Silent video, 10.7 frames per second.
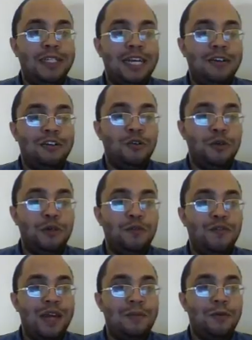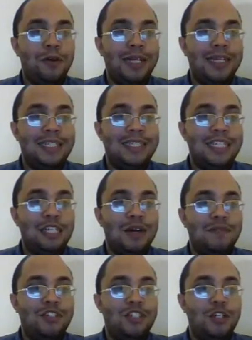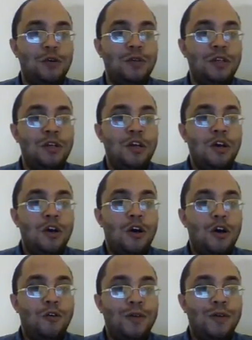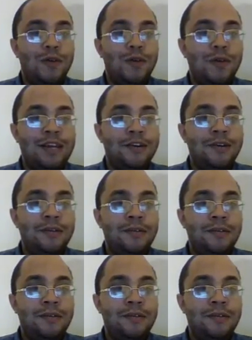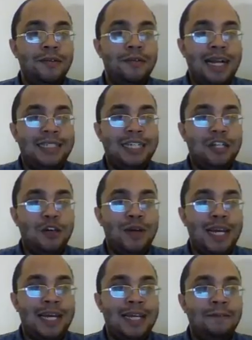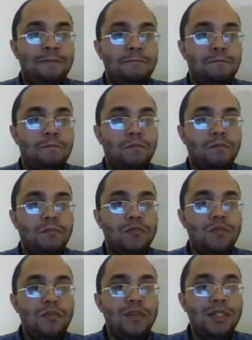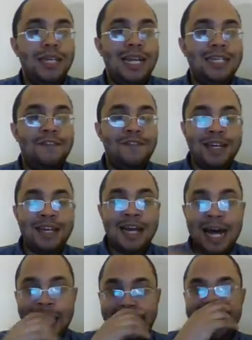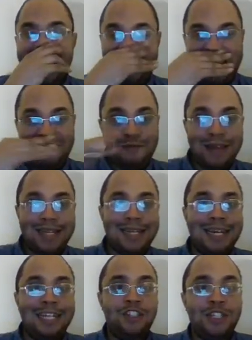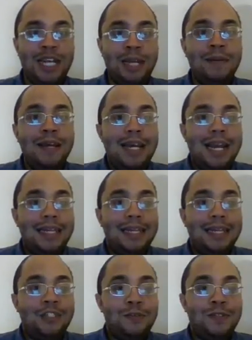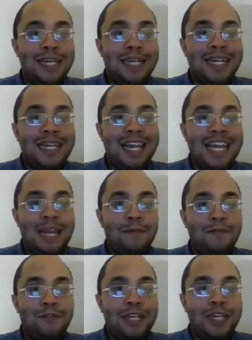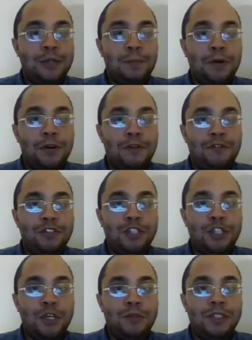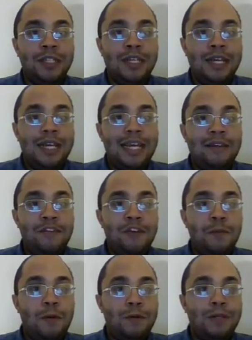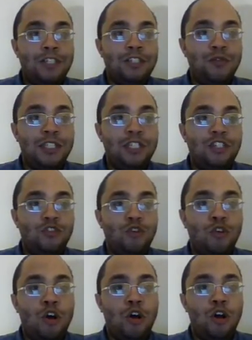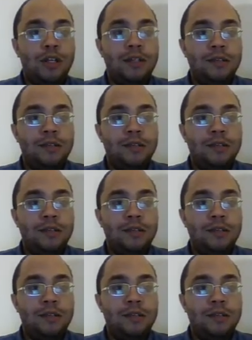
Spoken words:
a territorial framework, like let's say you have a stone already here, then I say go ahead and defend high. That way you make a nice shape, and this stone's like a gatekeeper for the under part of your stones. If your opponent is really strong